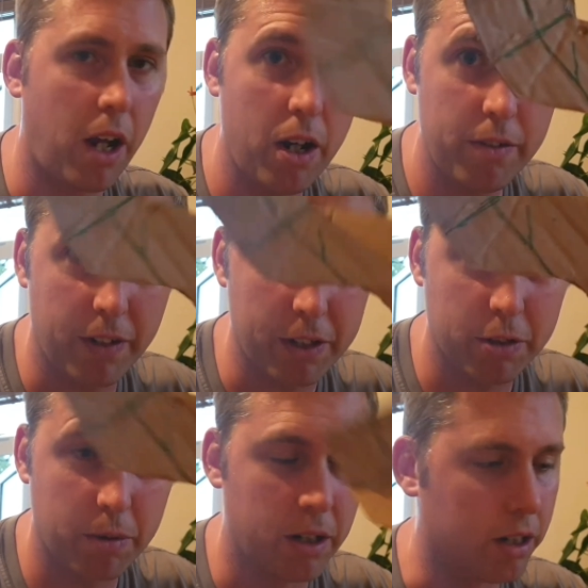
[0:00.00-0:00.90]
hopefully
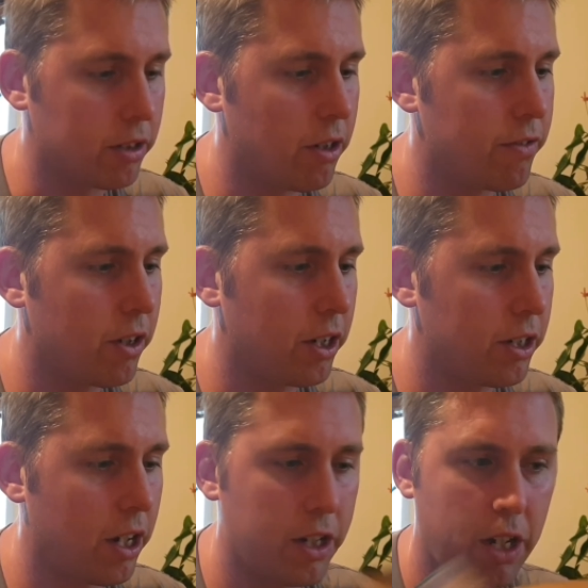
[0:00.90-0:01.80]
this will work. So I've got
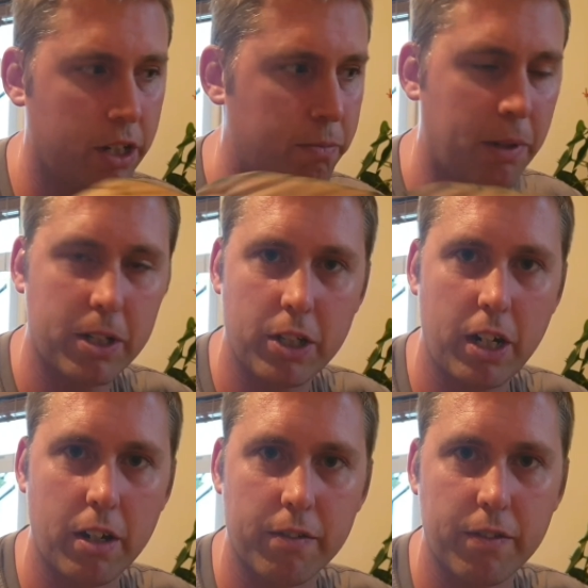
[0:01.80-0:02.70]
a big sheet